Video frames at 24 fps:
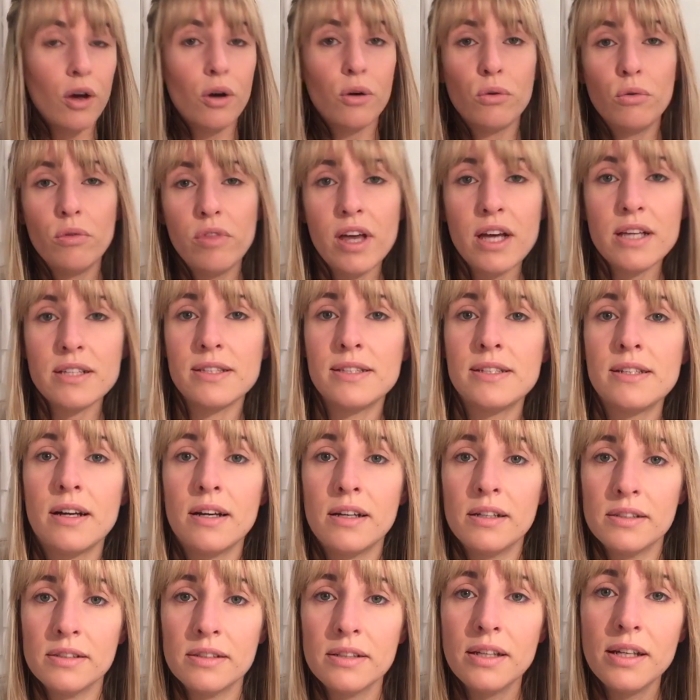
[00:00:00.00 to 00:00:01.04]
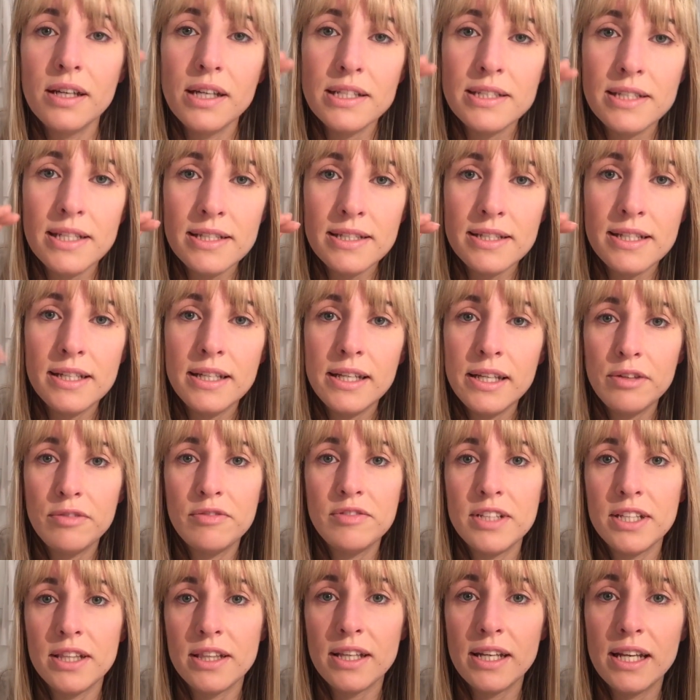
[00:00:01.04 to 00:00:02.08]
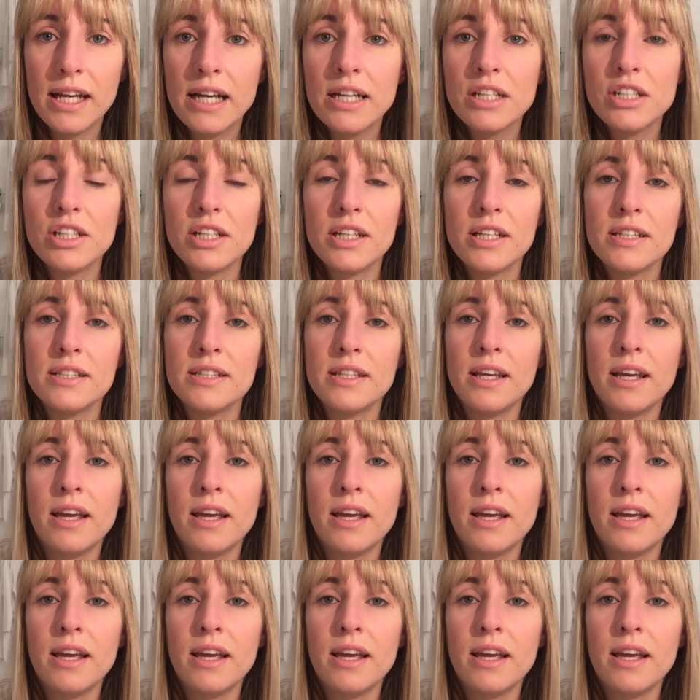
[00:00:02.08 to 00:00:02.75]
All that's done is it's lifted the lashes.